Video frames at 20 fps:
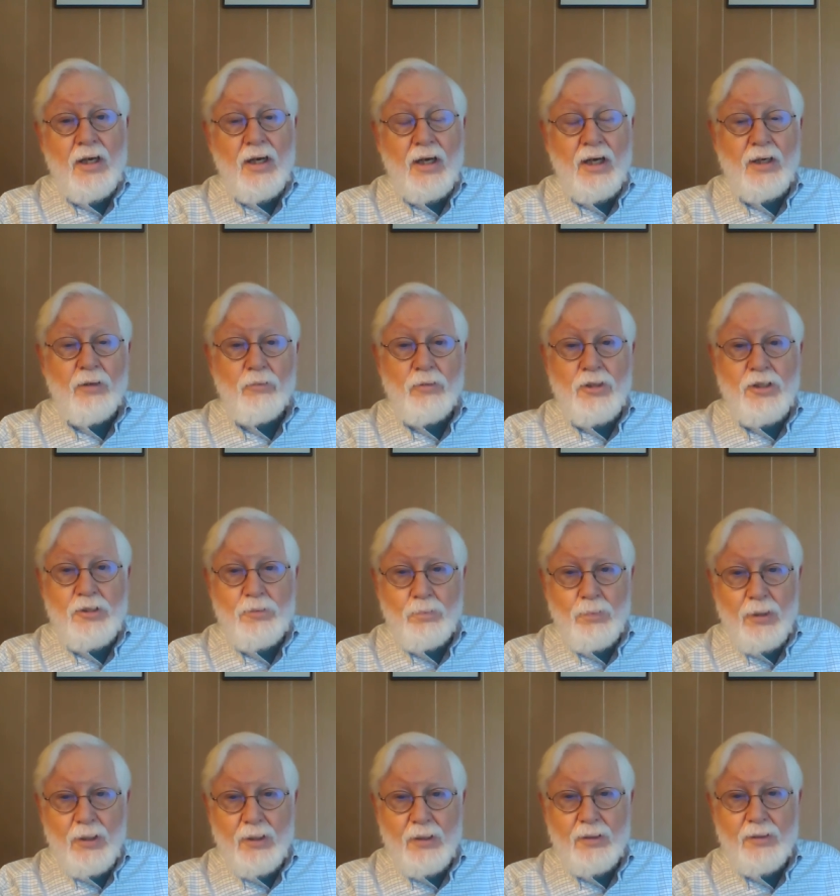I
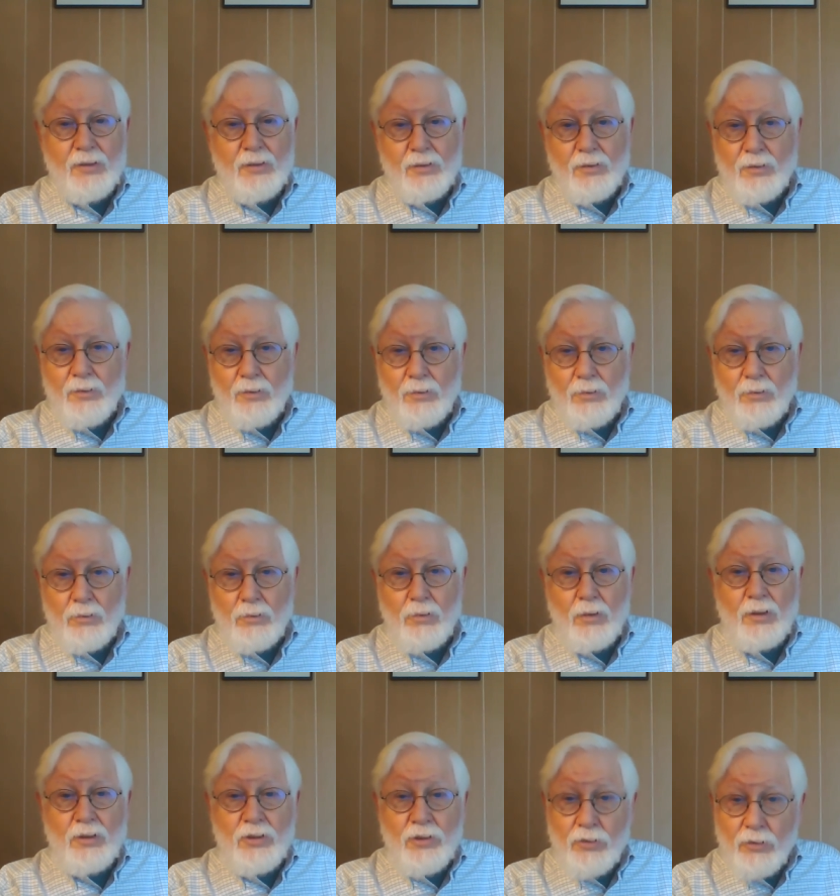respond to
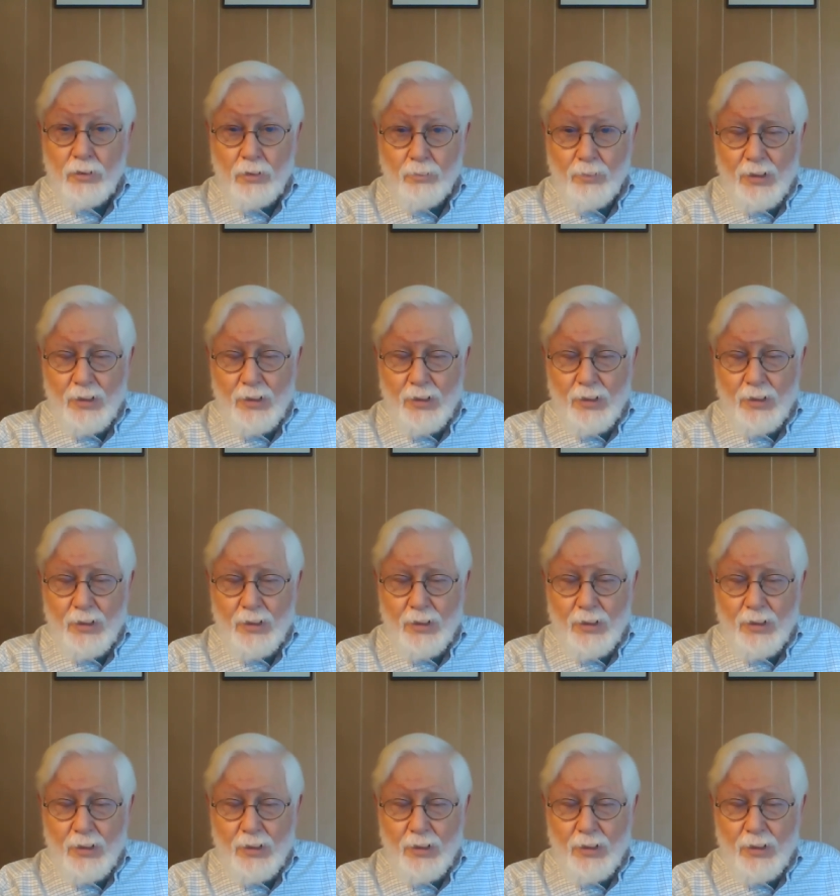journal